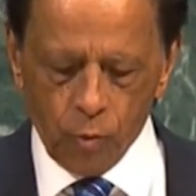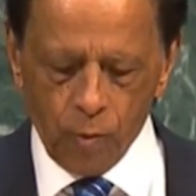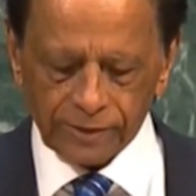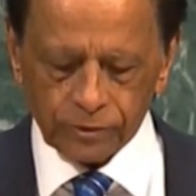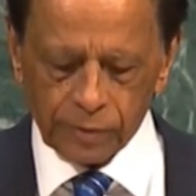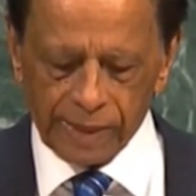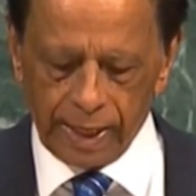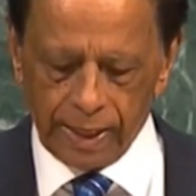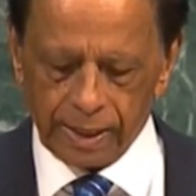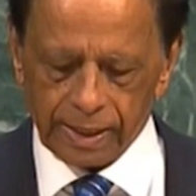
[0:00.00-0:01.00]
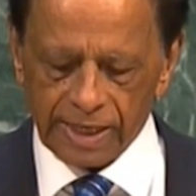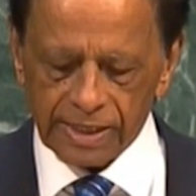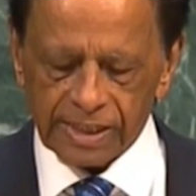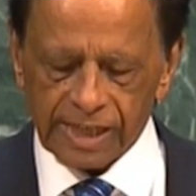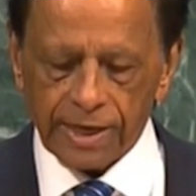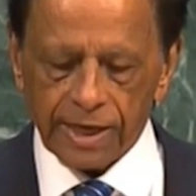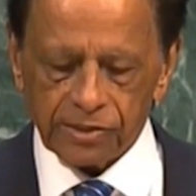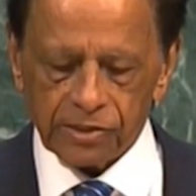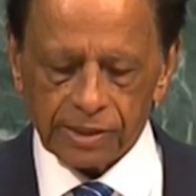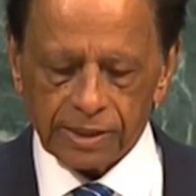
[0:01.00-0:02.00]
No one today can
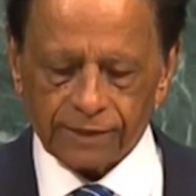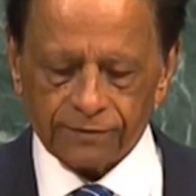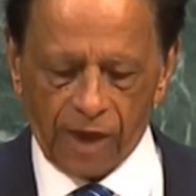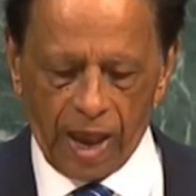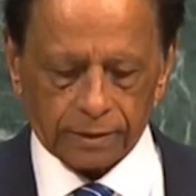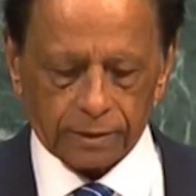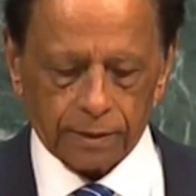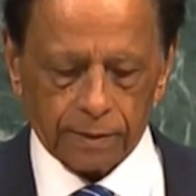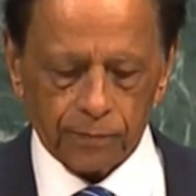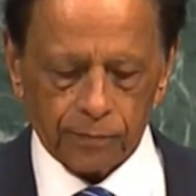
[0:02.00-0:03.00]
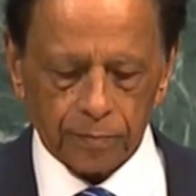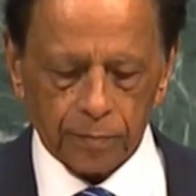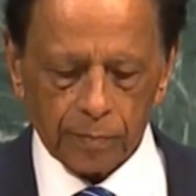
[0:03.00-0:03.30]
challenge that fact.